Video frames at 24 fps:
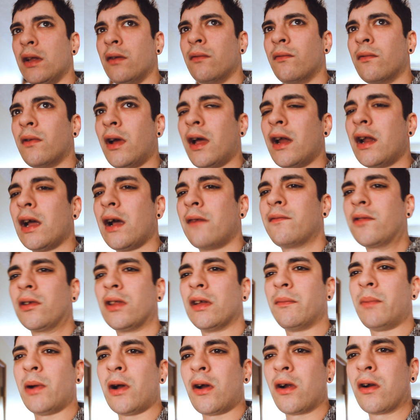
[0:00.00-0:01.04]
then right after
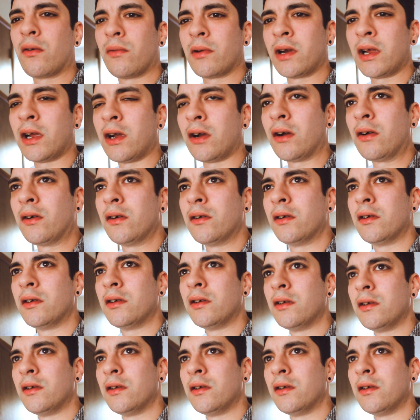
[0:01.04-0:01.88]
the power went out,